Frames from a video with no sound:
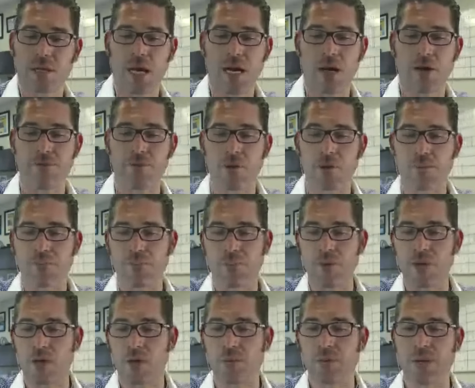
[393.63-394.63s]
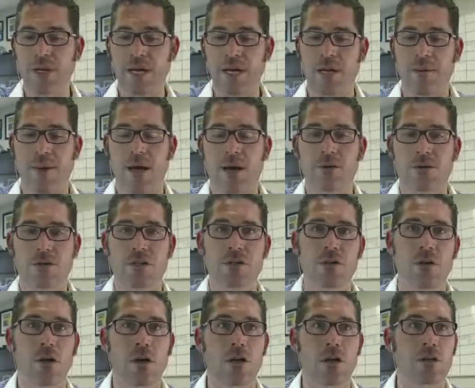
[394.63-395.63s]
I offered to, you know, get him out
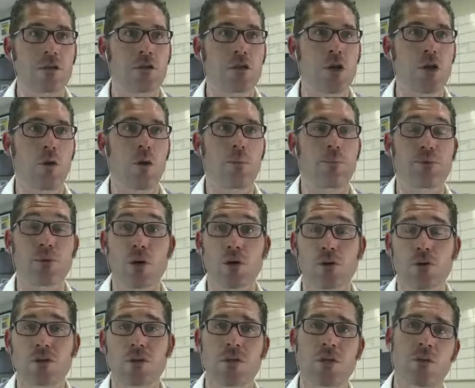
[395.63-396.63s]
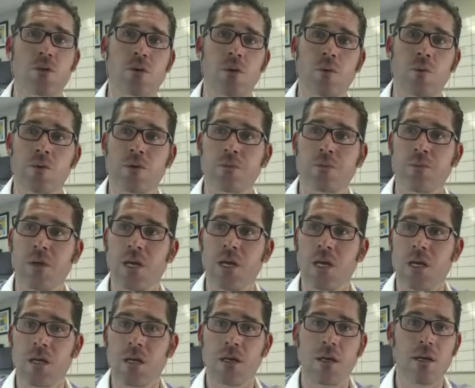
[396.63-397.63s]
to on go on broker's tour with
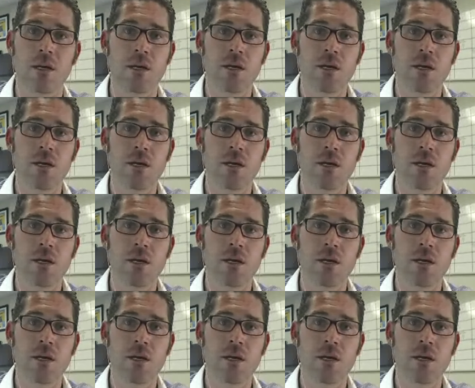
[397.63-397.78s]
me.